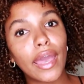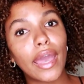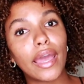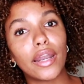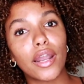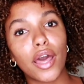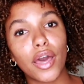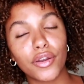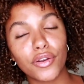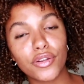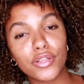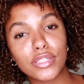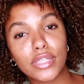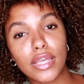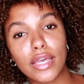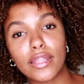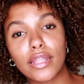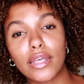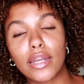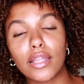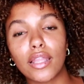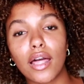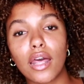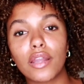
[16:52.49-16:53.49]
and
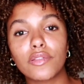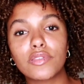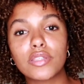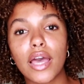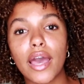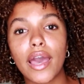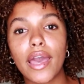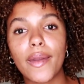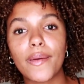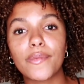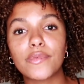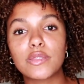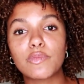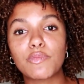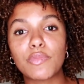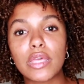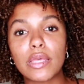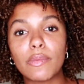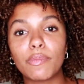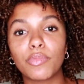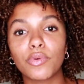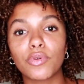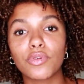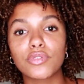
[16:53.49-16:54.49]
understand that a lot of times
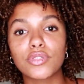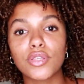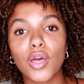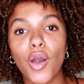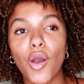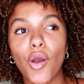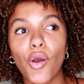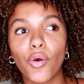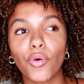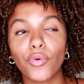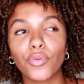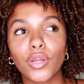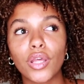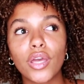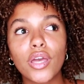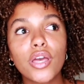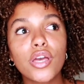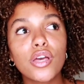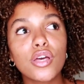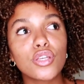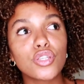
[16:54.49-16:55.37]
people's own